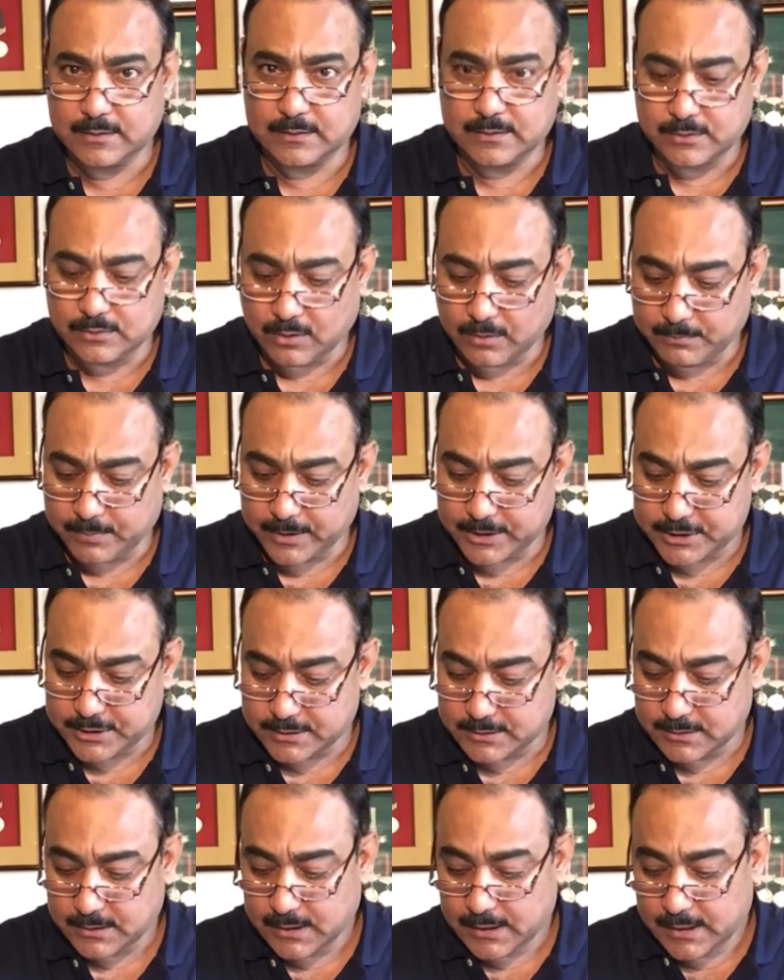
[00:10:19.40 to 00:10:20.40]

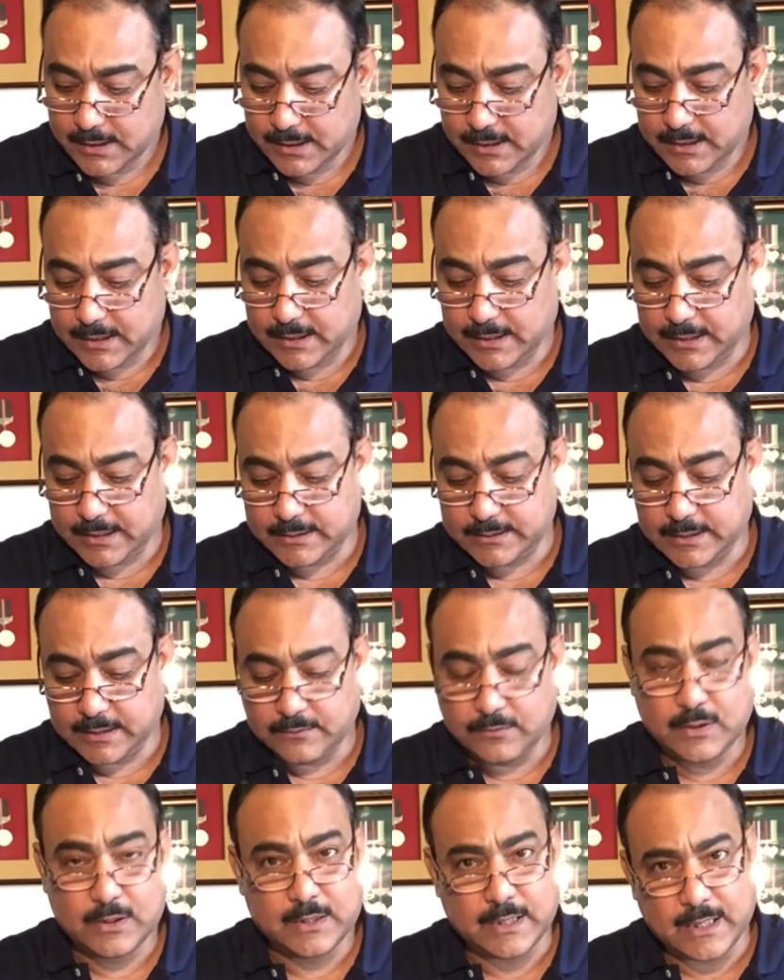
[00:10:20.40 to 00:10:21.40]
cooperation
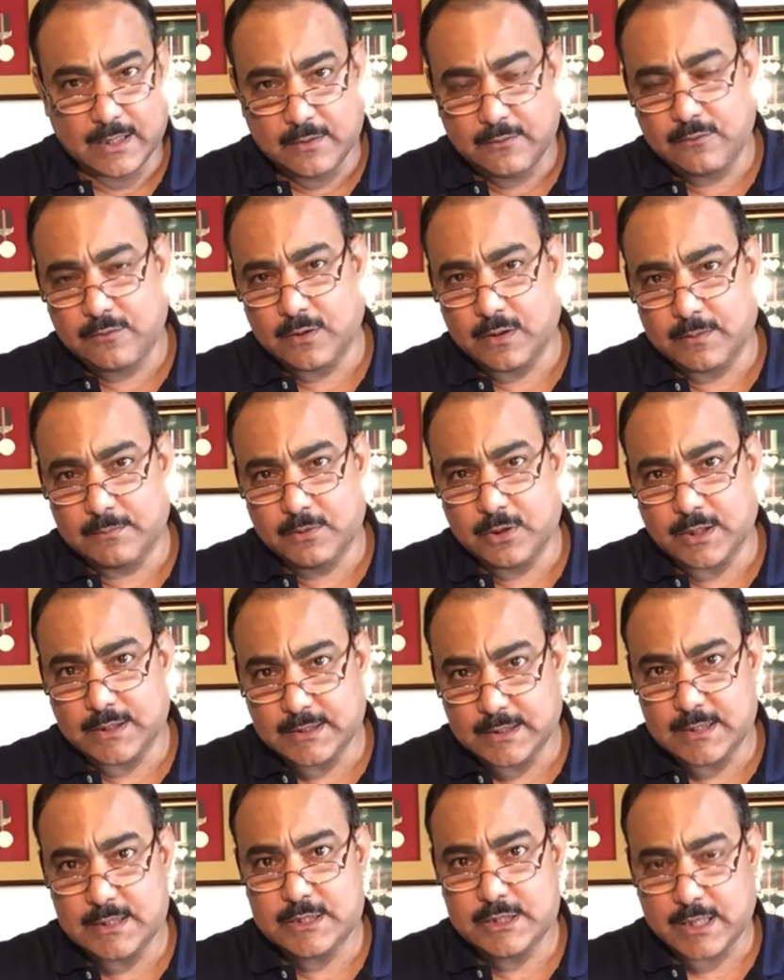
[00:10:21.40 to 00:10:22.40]
that will run from
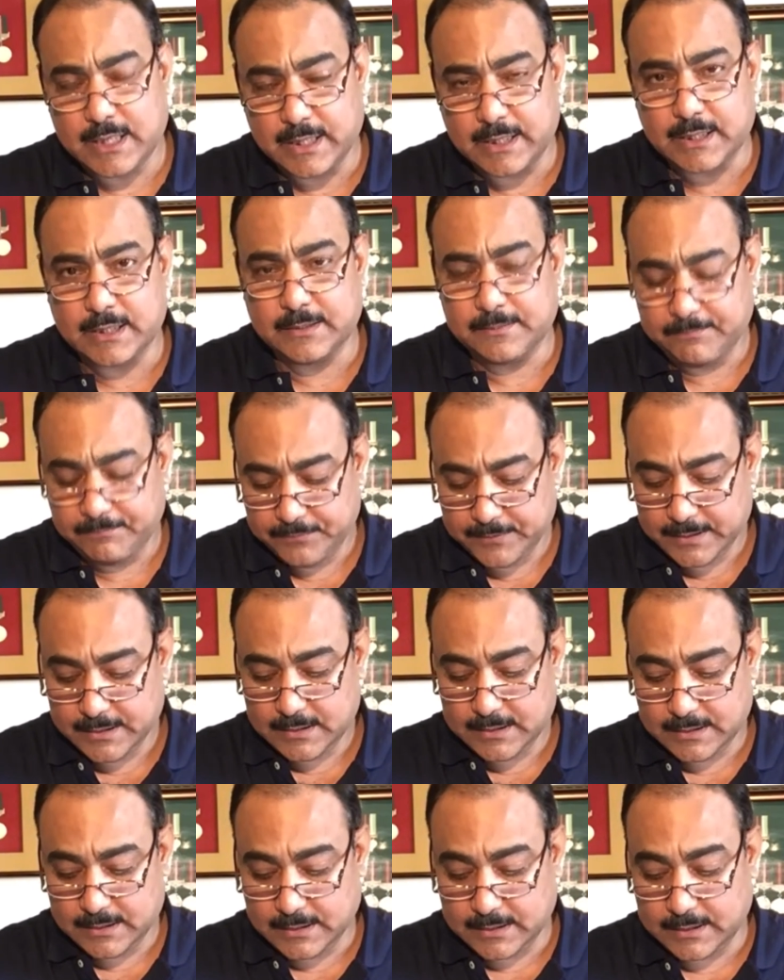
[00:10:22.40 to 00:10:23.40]
northern China
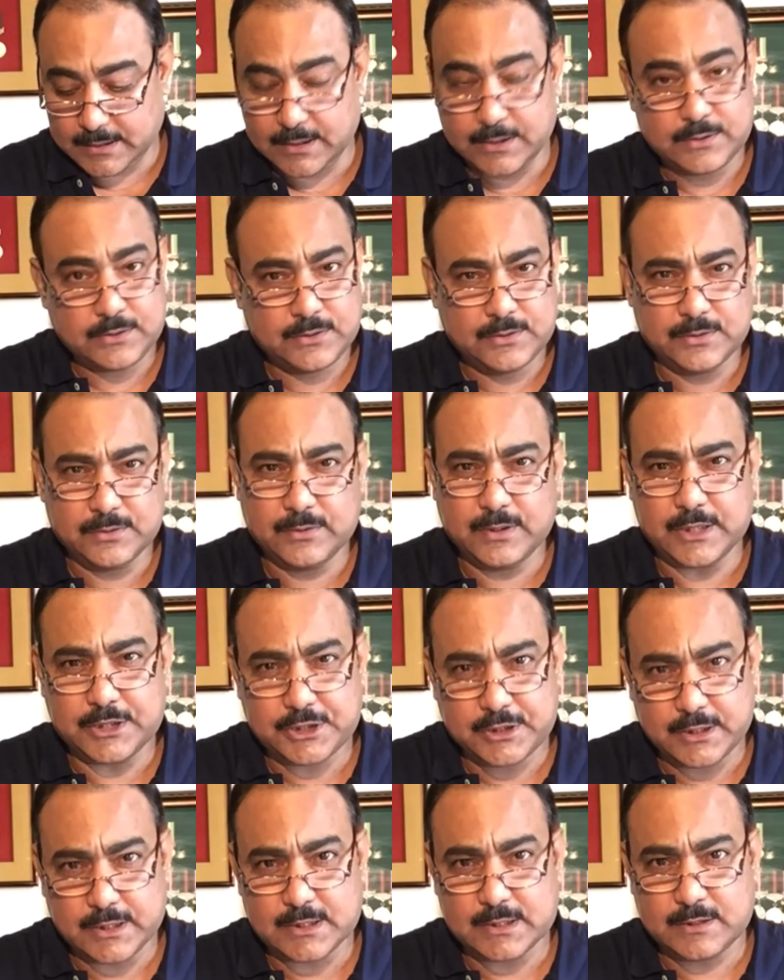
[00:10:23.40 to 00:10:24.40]
to
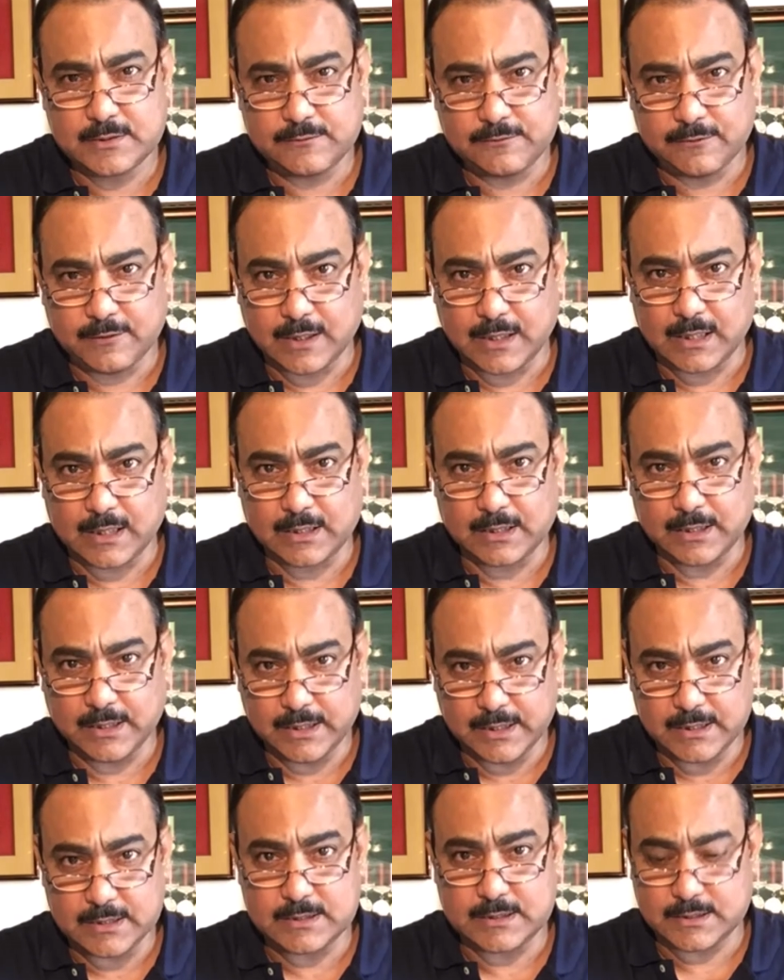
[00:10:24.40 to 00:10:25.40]
Russia's far
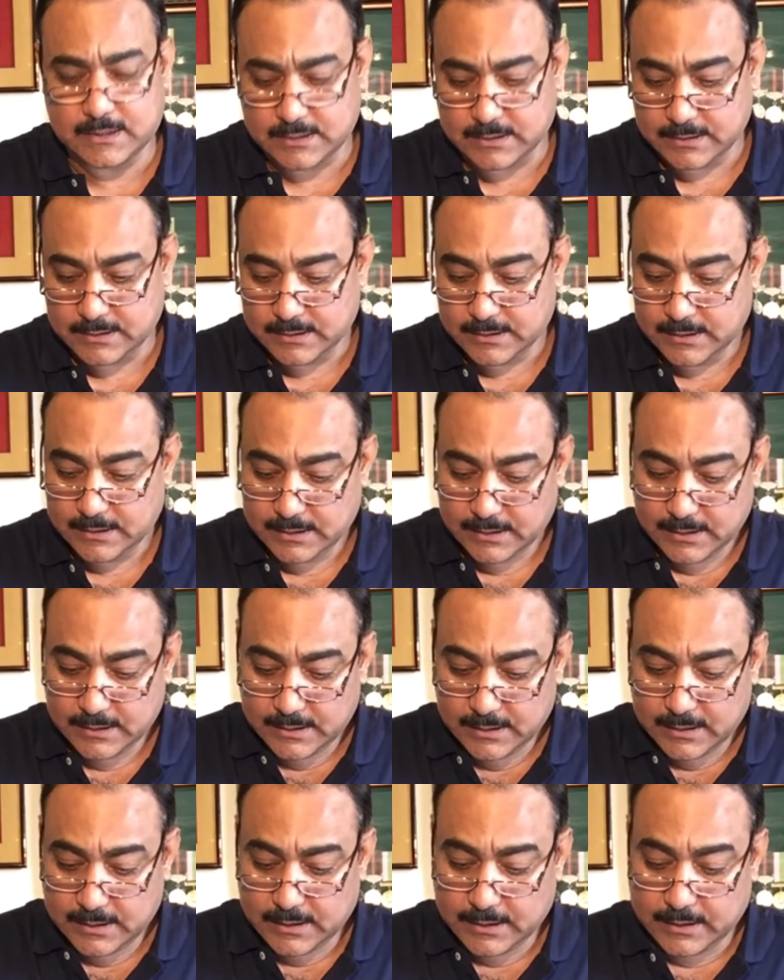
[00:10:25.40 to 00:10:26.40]
east.
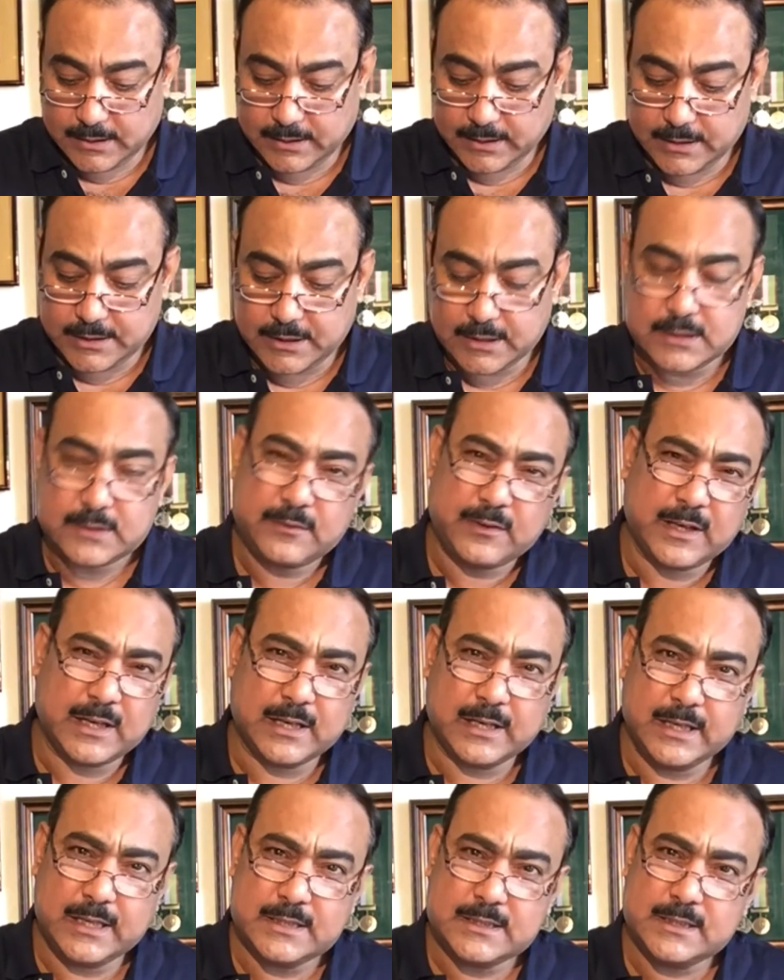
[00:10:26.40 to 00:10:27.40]
Russia's
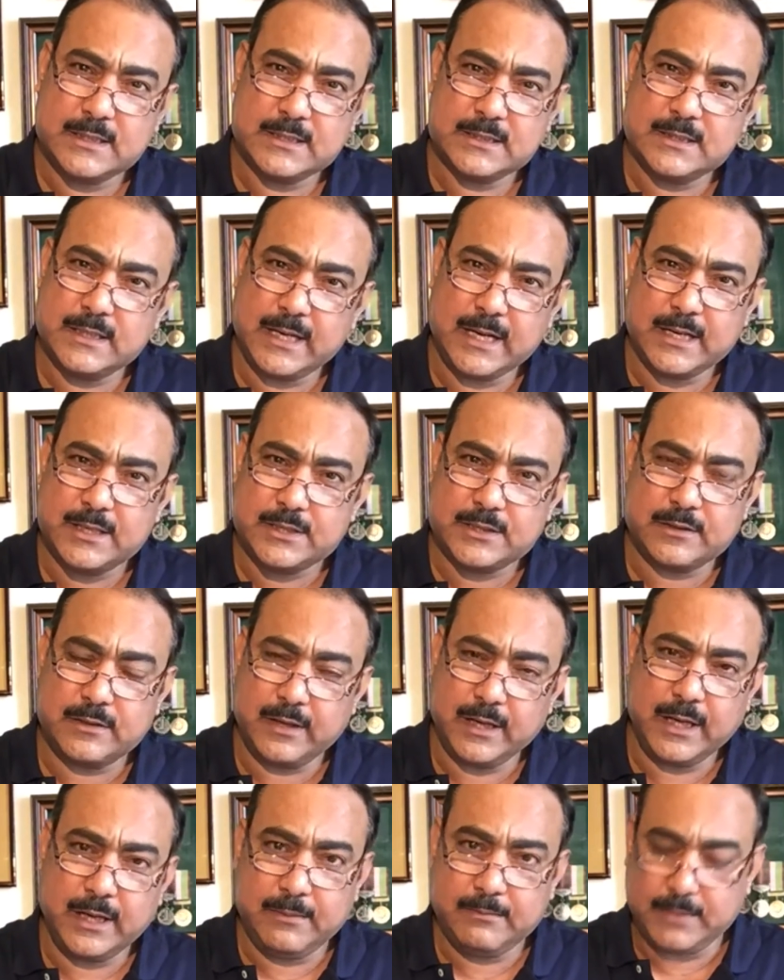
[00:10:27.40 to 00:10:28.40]
far east is the
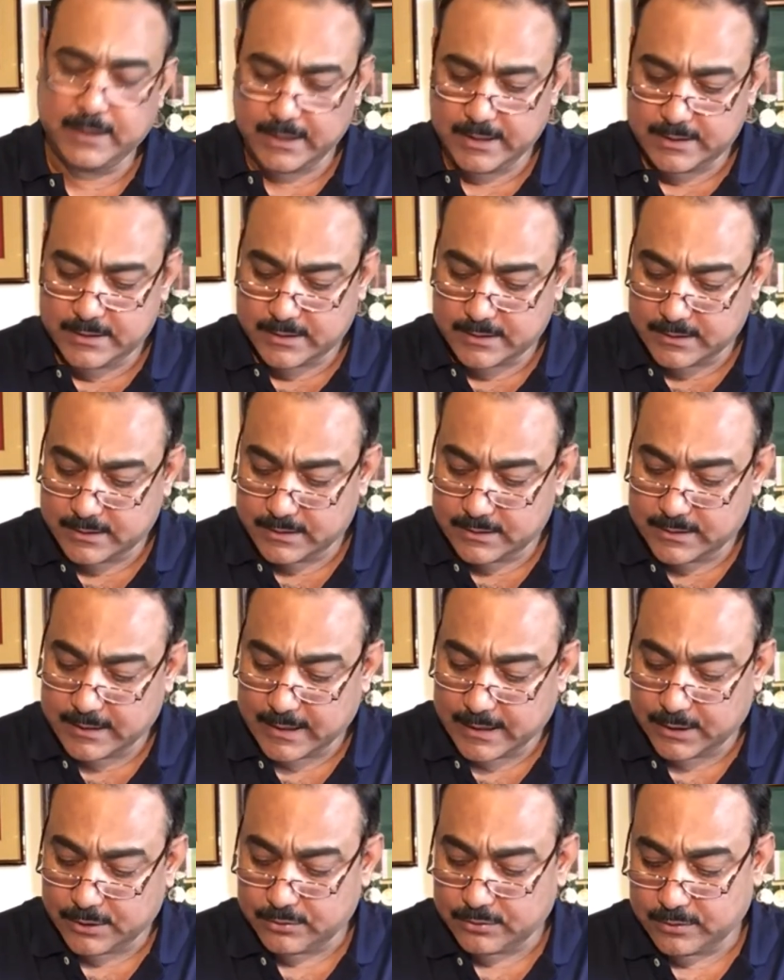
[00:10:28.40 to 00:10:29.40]
extreme eastern
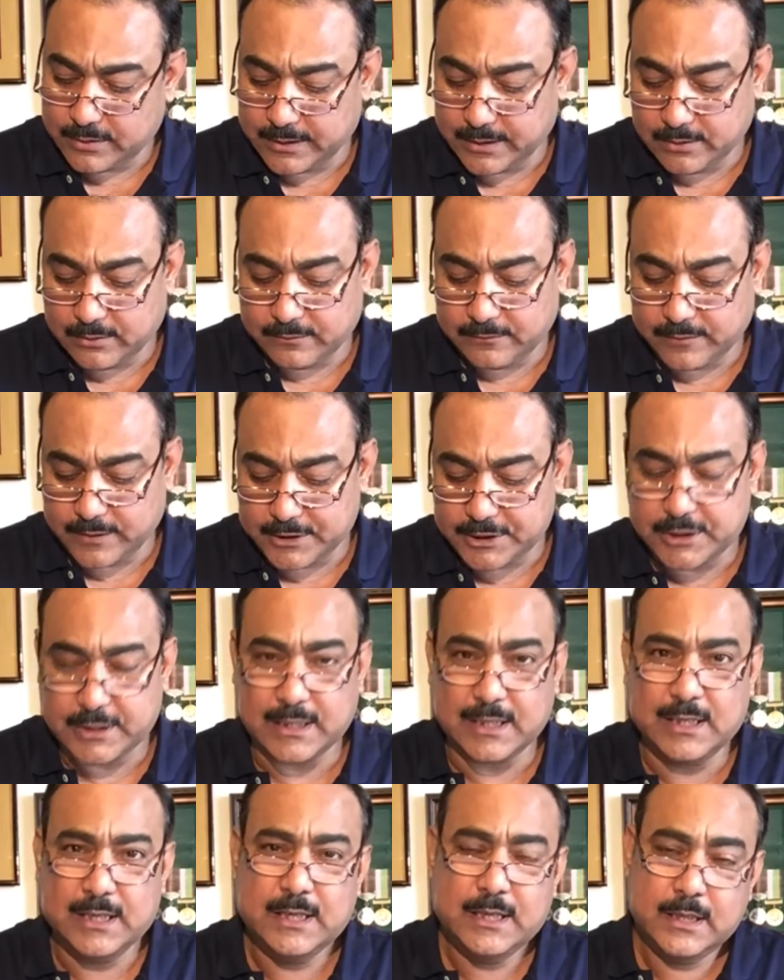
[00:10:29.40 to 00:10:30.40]
territory of
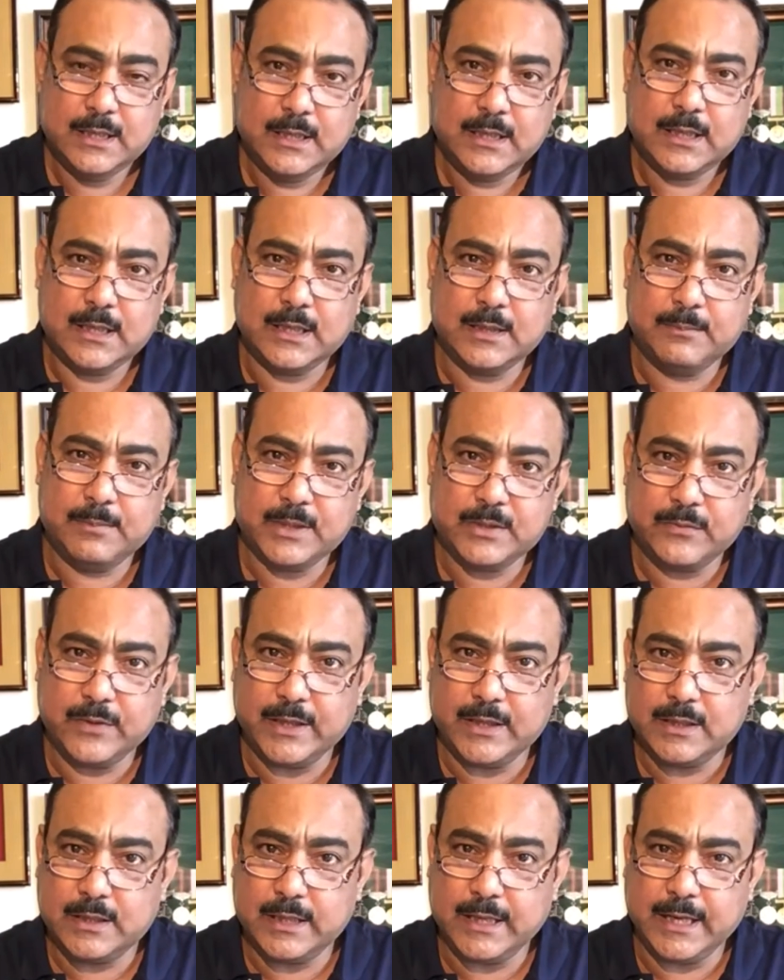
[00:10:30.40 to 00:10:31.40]
Russia
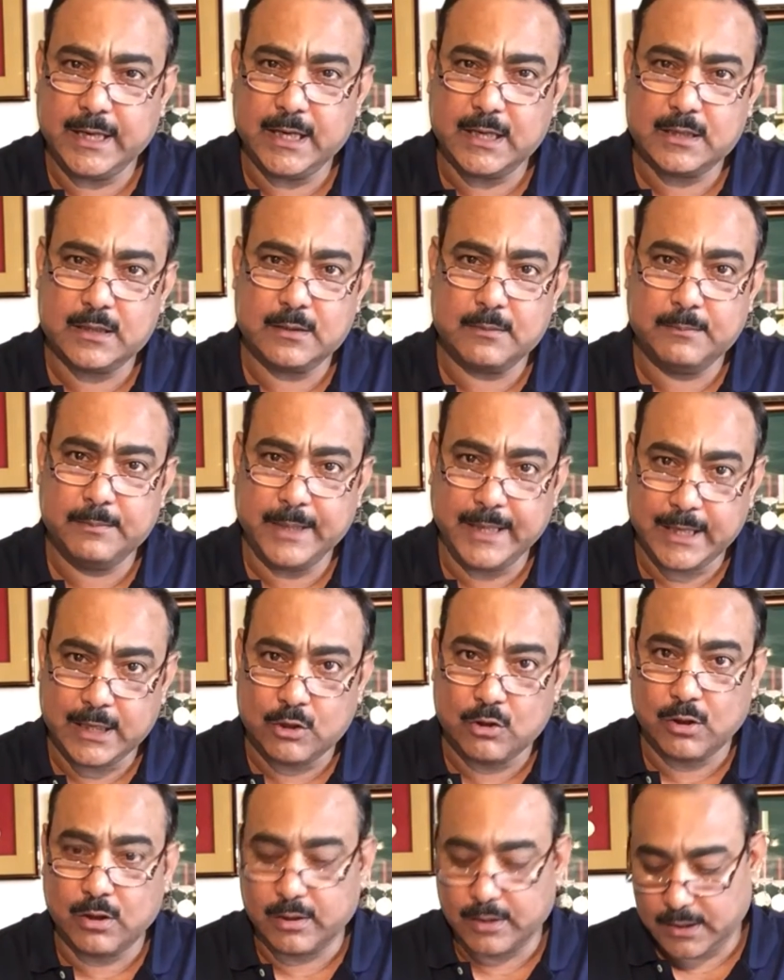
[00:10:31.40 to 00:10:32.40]
between Lake
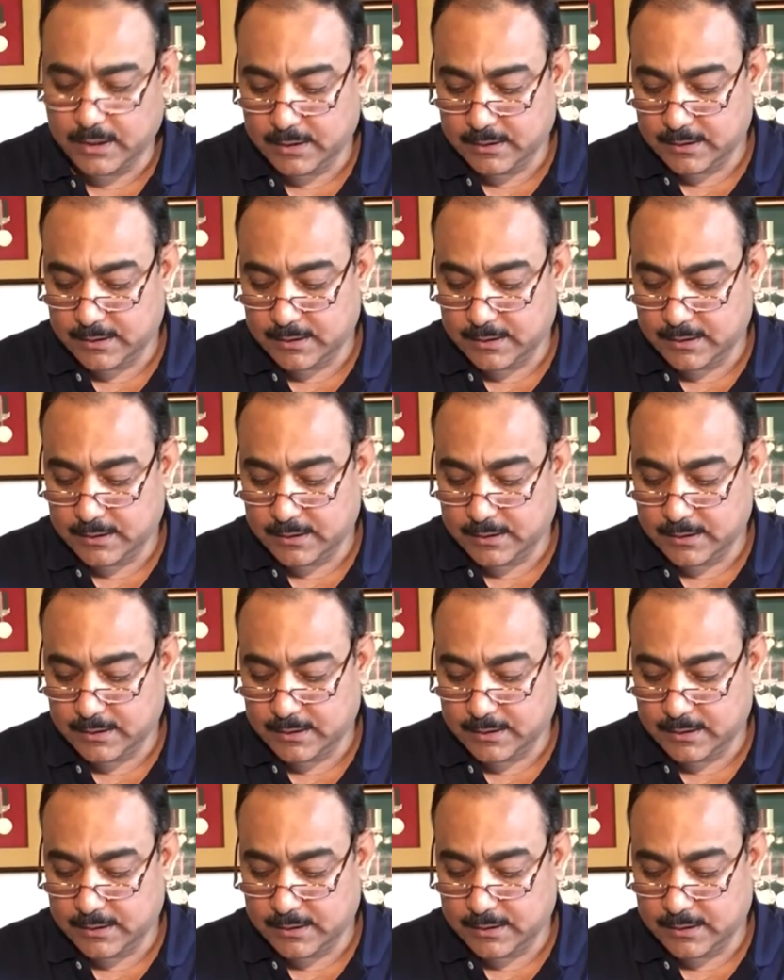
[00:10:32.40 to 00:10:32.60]
Baikal